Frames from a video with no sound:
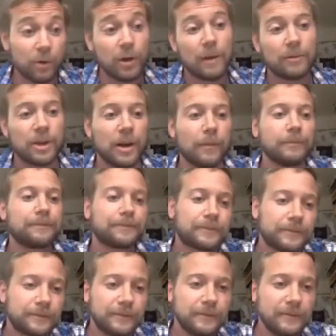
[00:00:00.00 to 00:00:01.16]
And
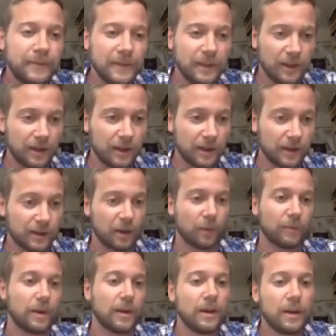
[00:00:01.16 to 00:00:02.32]
so what I wanted to
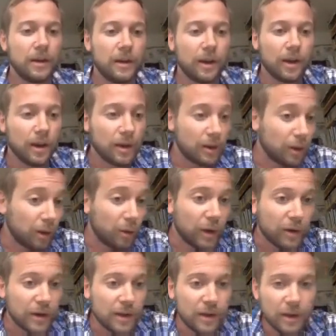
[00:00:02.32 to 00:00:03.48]
do is see if we can query
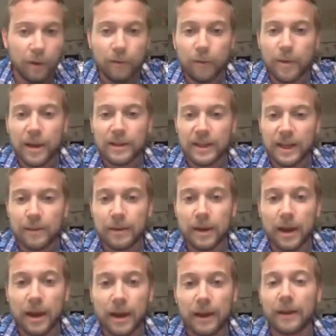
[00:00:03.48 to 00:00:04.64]
that, kind of like
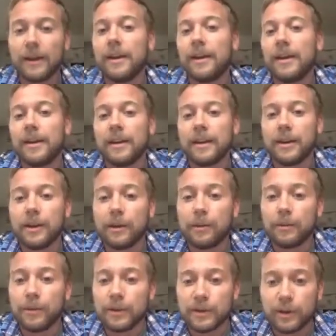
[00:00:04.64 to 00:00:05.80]
overpassturbo.eu,
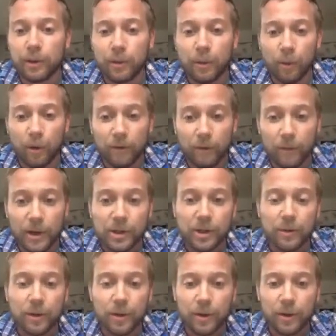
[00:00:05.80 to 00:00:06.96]
which is another great little
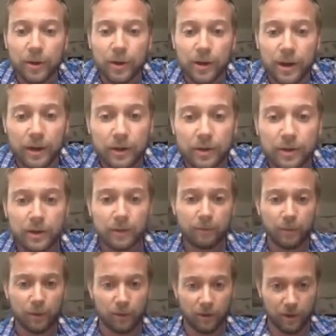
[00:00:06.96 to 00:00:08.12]
website for
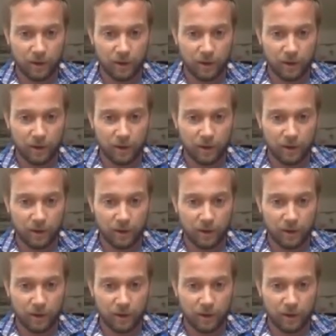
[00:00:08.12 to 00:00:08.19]
querying